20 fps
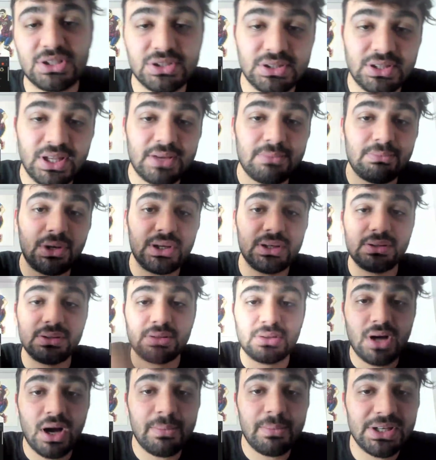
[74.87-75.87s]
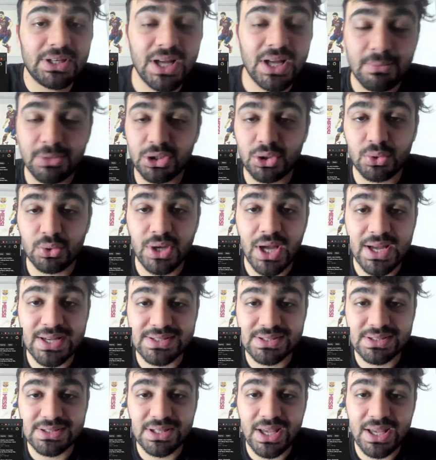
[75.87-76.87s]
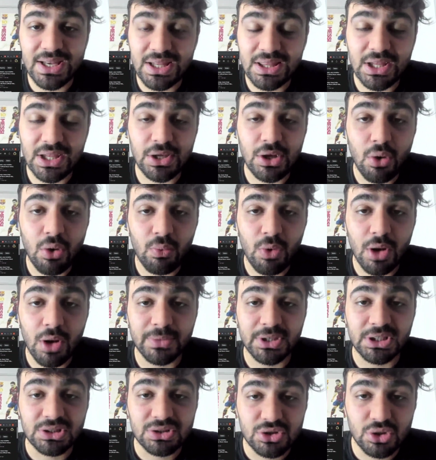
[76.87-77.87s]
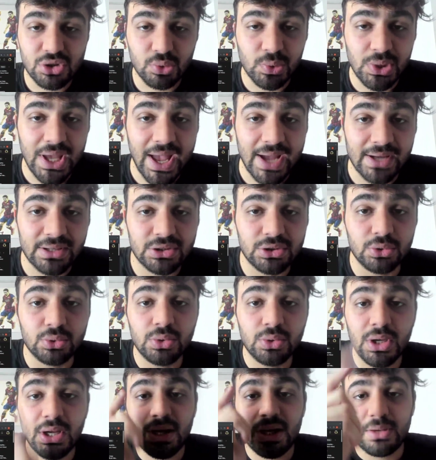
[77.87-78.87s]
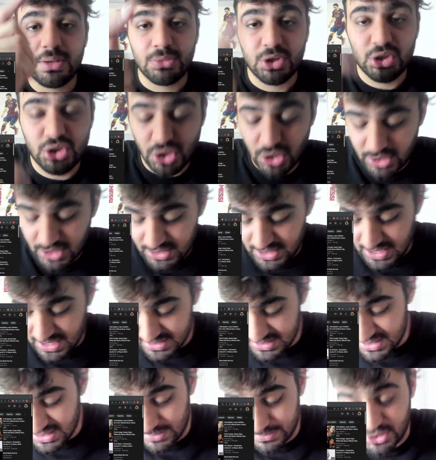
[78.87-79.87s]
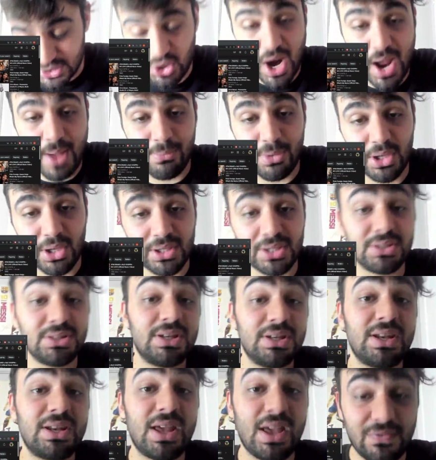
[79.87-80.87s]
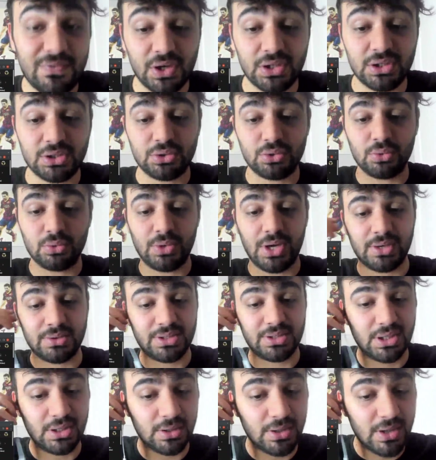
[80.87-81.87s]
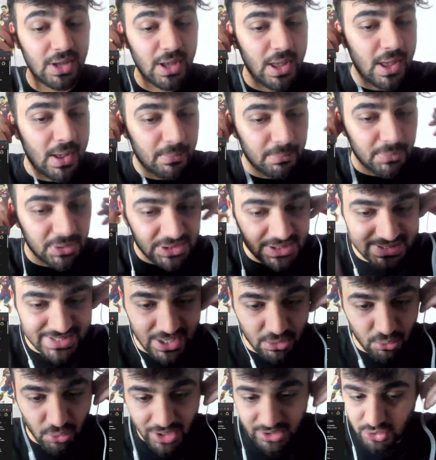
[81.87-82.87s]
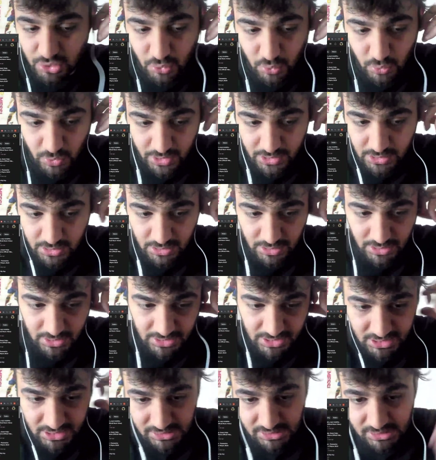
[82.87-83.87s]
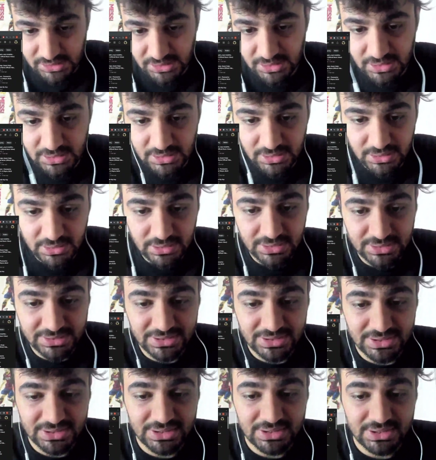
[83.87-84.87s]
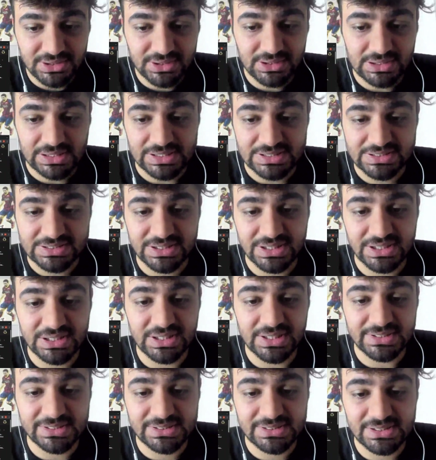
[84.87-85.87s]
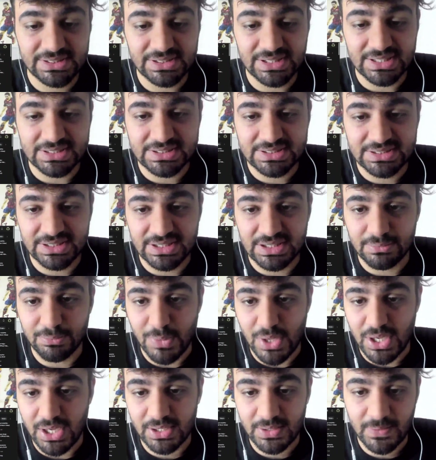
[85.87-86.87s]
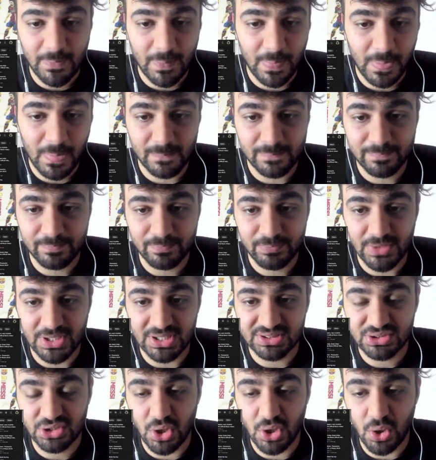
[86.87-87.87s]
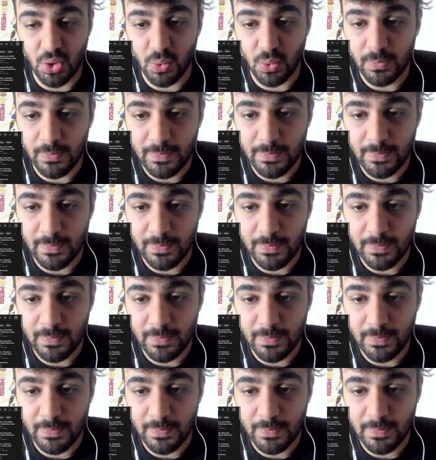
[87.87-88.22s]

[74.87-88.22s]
the like button, comment down below, guys, anything y'all want me to react to. Make sure y'all hit that subscribe button if y'all are new around here. But let's get right to it. Let's see, man. Let's go.